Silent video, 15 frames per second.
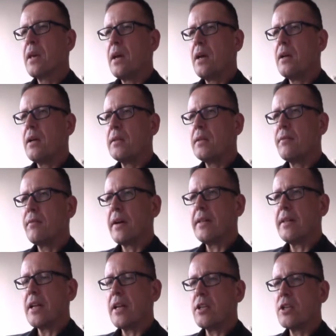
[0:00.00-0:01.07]
the
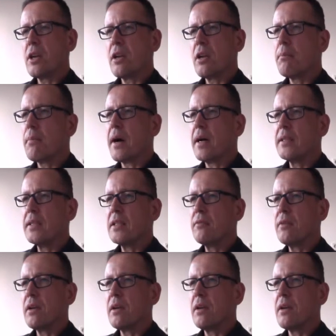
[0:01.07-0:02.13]
financial partner
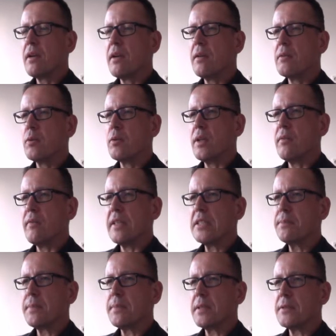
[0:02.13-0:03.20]
will do the
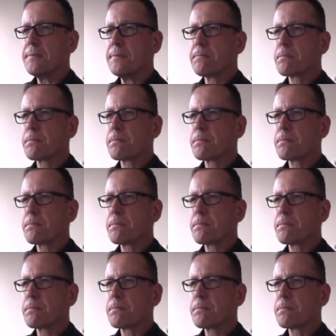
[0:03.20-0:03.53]
investment.